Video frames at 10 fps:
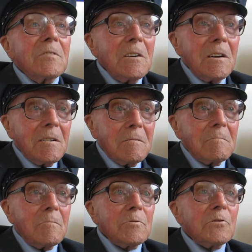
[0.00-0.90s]
Yeah.
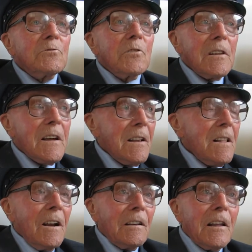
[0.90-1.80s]
And
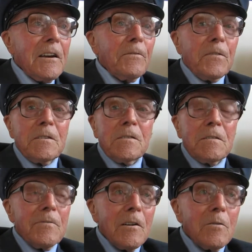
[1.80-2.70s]
leaving
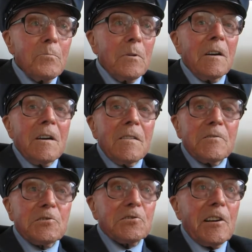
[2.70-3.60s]
the
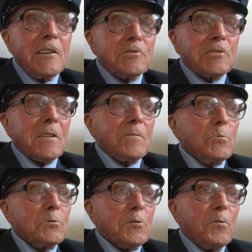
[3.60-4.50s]
stench
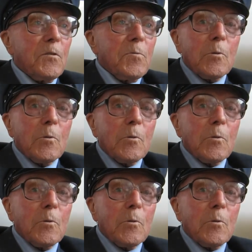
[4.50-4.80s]
was from the